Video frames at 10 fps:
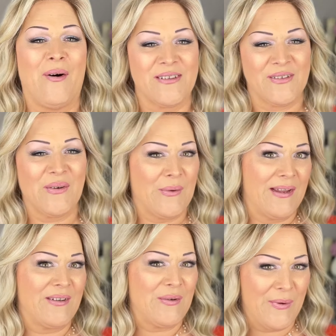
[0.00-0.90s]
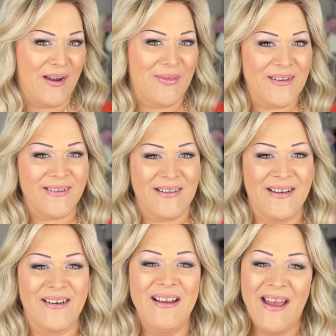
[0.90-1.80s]
also going to wear this
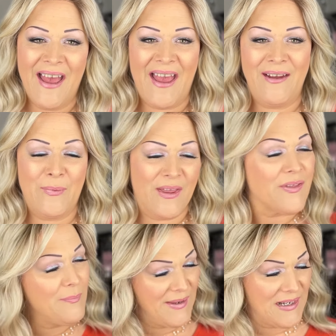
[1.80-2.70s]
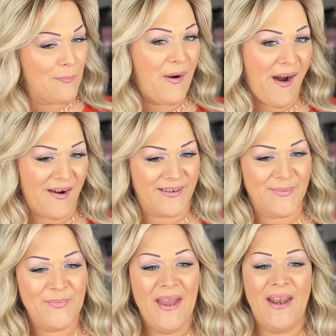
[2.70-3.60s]
here with a middle part.
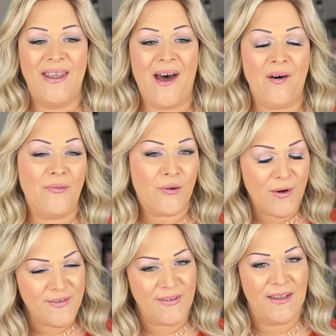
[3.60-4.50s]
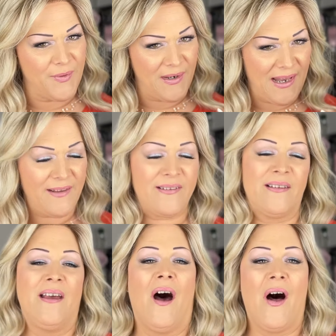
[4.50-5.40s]
Now, of course, the lace
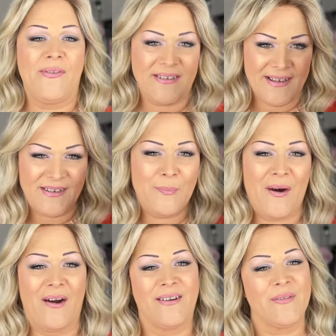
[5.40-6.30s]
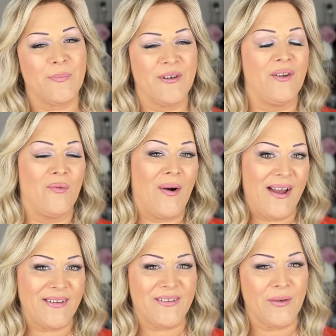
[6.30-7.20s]
on the center part is pretty
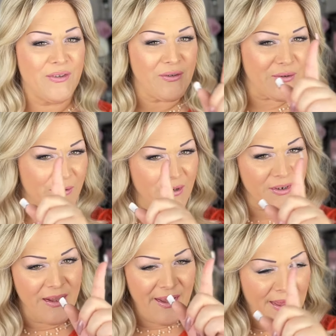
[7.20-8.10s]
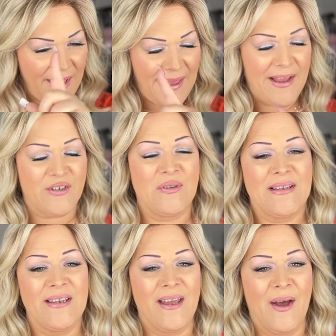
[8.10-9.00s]
wide, so you could
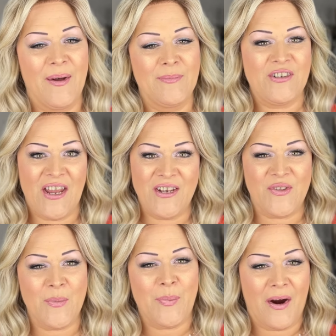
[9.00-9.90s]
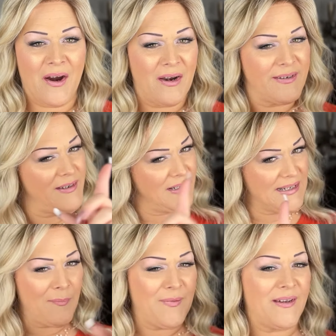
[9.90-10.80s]
actually change the part a
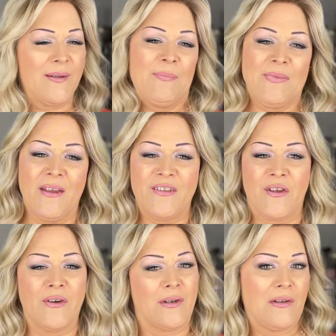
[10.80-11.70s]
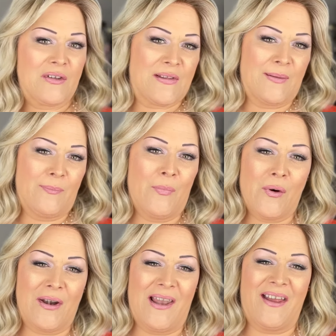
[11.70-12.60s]
little bit so it looks
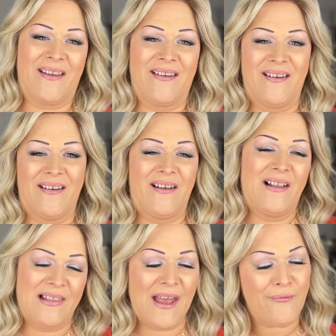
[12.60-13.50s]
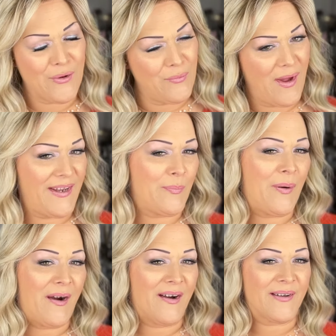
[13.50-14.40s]
more like a left or right
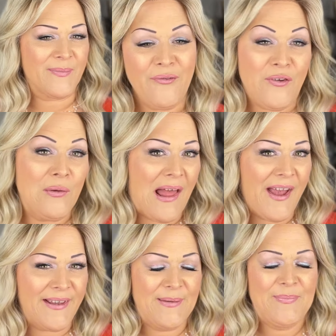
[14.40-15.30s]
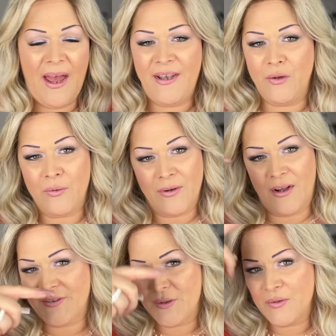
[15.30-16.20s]
part if you like, and you could
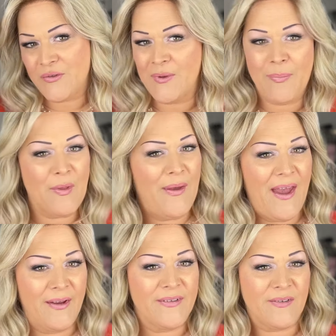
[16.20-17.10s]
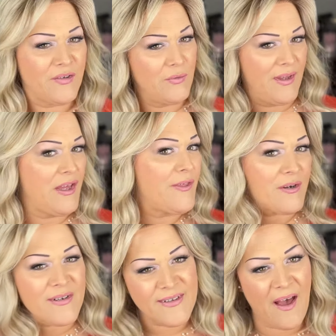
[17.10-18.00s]
also sweep the bangs to
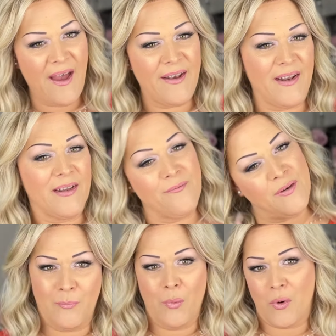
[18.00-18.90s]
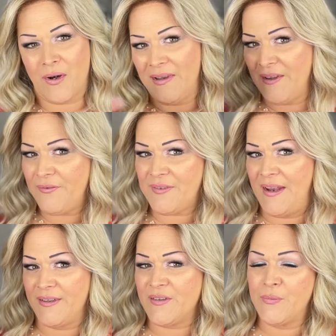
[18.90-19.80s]
either side and give it more lift
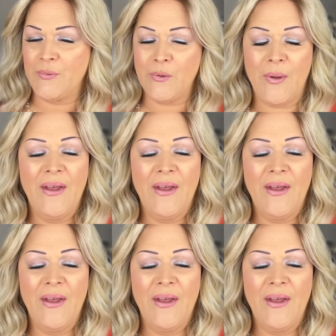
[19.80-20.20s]
and a swoop.